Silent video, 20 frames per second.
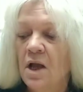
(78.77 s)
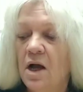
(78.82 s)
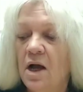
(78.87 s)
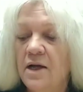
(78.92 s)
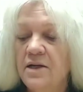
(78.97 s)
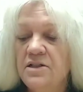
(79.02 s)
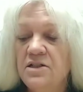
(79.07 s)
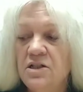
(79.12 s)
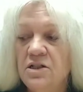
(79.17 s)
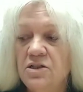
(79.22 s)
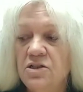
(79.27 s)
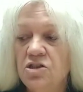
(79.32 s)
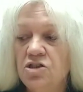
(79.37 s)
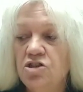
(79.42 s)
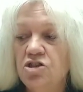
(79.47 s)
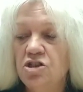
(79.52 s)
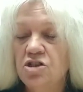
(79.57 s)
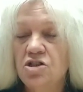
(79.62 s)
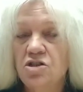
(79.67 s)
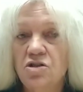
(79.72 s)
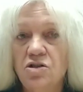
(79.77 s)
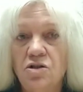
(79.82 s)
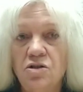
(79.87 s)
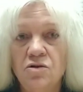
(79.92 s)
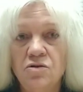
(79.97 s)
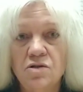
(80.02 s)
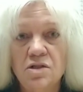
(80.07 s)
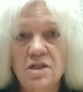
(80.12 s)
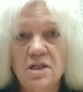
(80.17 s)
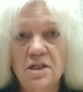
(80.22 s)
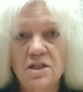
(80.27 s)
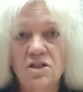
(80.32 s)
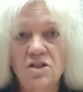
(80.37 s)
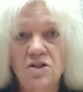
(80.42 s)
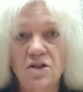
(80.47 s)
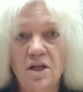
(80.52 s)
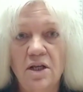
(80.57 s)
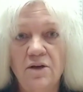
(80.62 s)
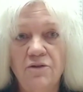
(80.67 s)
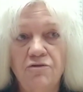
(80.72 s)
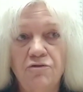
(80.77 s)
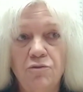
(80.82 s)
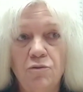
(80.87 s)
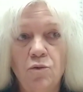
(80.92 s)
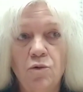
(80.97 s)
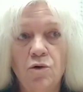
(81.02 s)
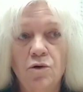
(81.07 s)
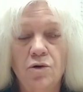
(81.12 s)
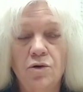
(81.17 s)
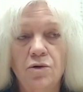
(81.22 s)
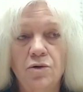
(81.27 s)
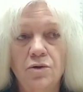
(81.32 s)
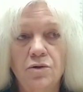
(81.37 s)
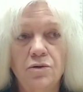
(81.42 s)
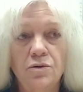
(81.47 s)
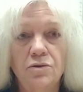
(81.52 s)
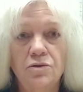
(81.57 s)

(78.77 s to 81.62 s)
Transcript: I tend to just use this if we're